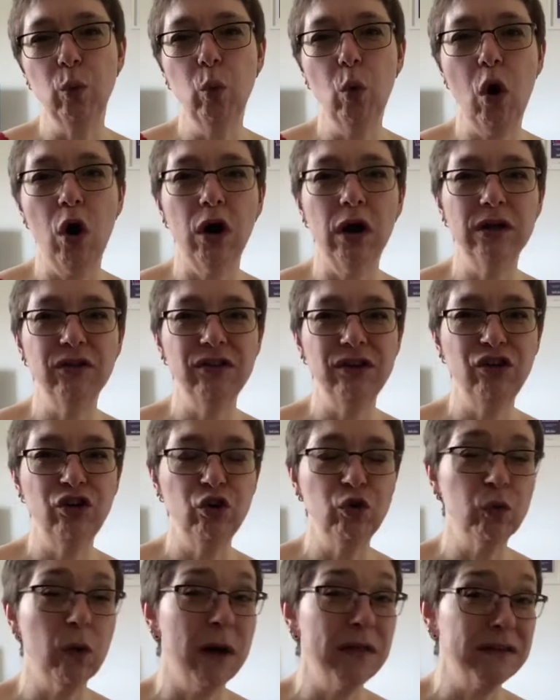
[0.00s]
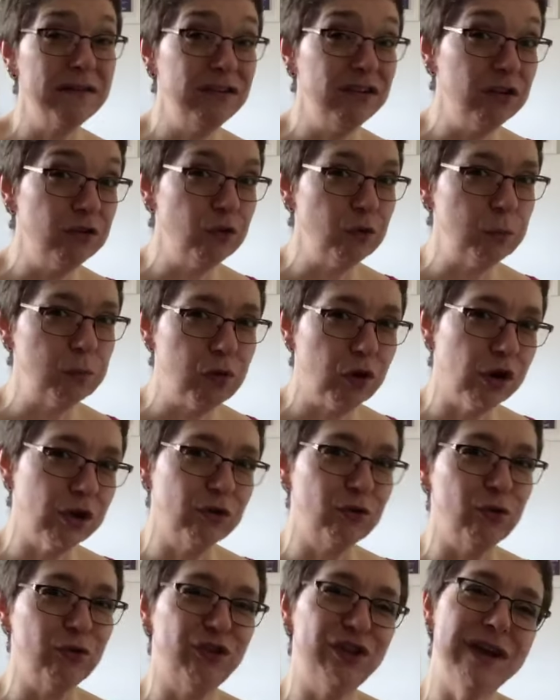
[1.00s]
What are there additional
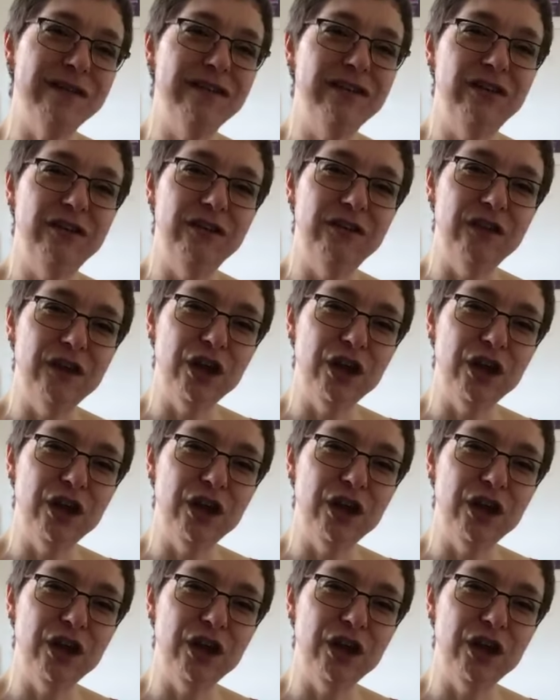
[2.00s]
products or services